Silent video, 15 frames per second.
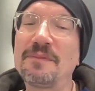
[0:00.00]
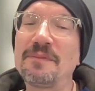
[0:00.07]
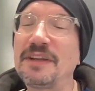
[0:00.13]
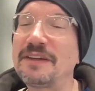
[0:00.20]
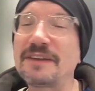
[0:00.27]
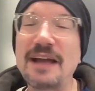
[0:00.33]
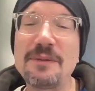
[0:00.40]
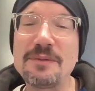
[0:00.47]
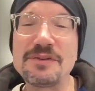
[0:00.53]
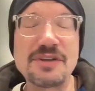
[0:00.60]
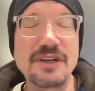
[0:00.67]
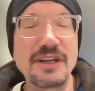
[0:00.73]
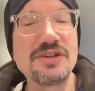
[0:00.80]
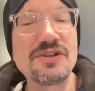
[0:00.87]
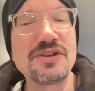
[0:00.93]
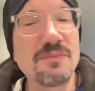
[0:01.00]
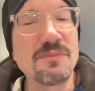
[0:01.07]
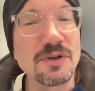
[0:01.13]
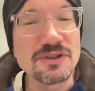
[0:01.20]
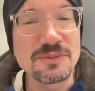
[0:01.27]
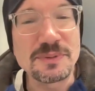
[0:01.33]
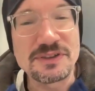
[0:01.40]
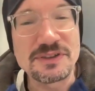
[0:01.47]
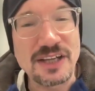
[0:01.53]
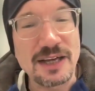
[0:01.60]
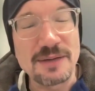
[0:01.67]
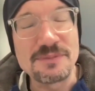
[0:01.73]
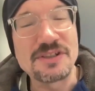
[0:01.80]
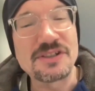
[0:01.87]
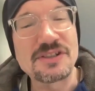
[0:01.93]
This guy was injured multiple
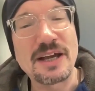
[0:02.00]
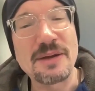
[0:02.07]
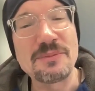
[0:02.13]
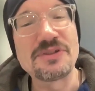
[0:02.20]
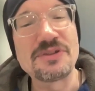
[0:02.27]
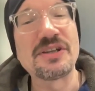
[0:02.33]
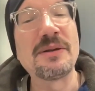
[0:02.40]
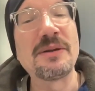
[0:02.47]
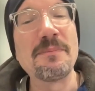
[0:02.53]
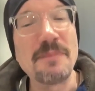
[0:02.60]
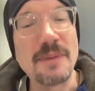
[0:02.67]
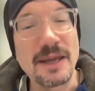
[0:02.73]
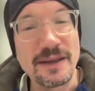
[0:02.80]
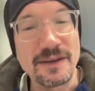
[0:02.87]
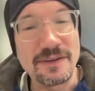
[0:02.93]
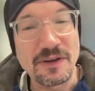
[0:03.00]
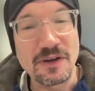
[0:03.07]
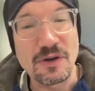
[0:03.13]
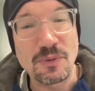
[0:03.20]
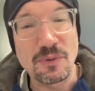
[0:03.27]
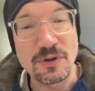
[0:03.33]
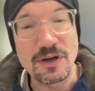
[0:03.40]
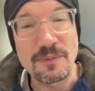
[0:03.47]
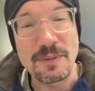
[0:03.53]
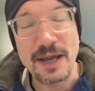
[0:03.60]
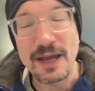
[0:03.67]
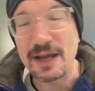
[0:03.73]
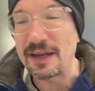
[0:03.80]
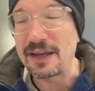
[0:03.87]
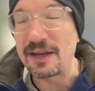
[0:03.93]
times. This guy was an amazing quarterback.